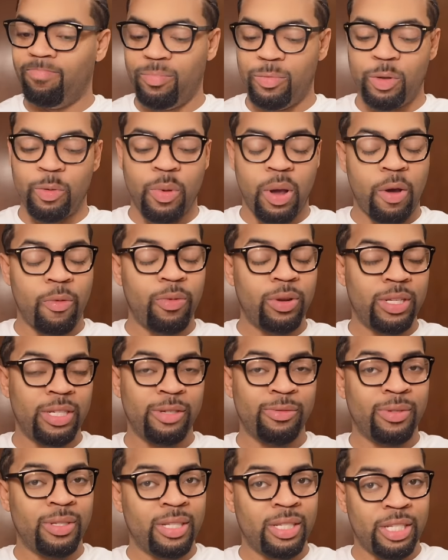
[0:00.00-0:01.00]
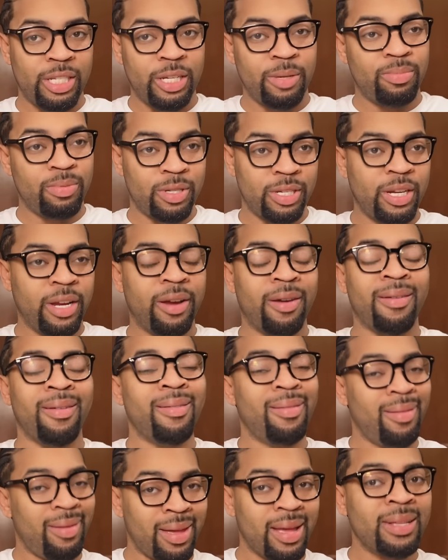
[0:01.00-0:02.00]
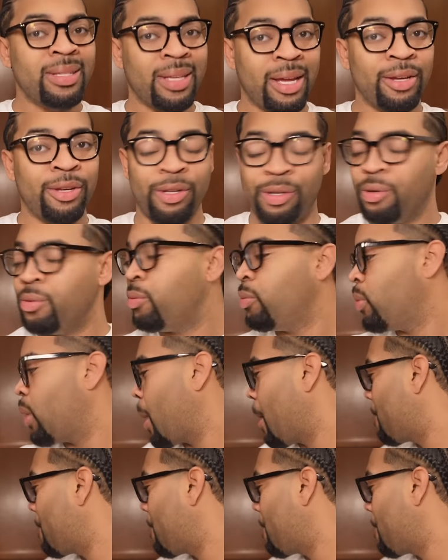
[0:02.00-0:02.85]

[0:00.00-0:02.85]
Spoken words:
Do I wish it was a cheaper chair? Yes, I do.